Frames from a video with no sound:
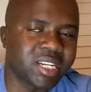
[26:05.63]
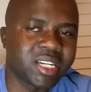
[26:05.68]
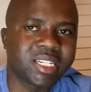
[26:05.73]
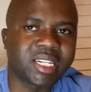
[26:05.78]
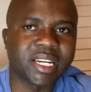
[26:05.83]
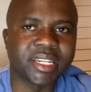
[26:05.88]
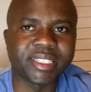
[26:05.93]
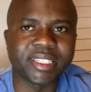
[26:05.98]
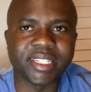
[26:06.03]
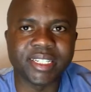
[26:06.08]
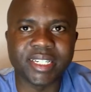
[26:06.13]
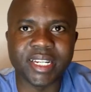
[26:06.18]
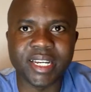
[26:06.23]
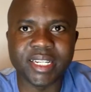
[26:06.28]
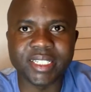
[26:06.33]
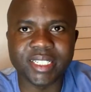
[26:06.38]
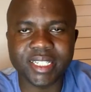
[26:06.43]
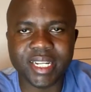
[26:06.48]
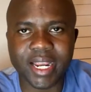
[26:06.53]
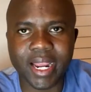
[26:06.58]

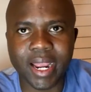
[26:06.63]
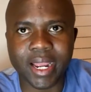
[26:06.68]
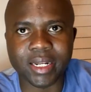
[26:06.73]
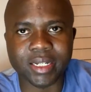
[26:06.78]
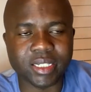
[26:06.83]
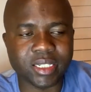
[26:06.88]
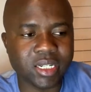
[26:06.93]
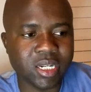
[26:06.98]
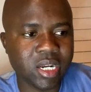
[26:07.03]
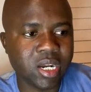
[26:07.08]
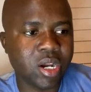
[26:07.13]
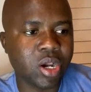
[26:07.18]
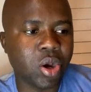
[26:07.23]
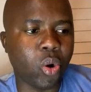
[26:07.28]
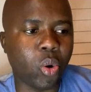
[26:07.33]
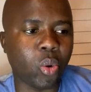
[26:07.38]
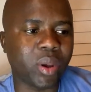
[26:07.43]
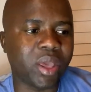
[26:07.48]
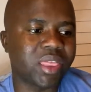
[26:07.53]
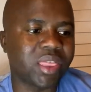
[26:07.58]
1998.
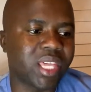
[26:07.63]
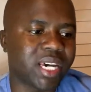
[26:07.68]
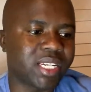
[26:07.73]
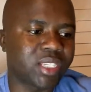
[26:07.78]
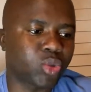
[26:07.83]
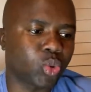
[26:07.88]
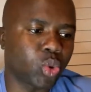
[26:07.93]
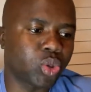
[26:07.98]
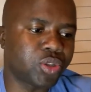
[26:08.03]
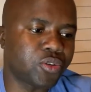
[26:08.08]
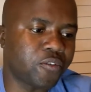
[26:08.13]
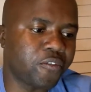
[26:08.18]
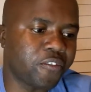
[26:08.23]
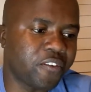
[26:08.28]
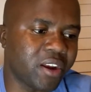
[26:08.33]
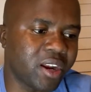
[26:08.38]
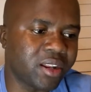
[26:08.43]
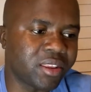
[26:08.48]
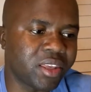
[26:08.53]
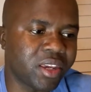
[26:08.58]
Okay, that is what you
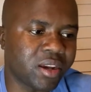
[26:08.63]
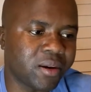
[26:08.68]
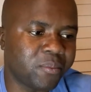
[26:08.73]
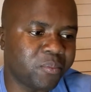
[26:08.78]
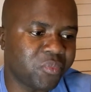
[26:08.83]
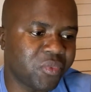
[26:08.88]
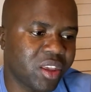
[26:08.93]
fill there.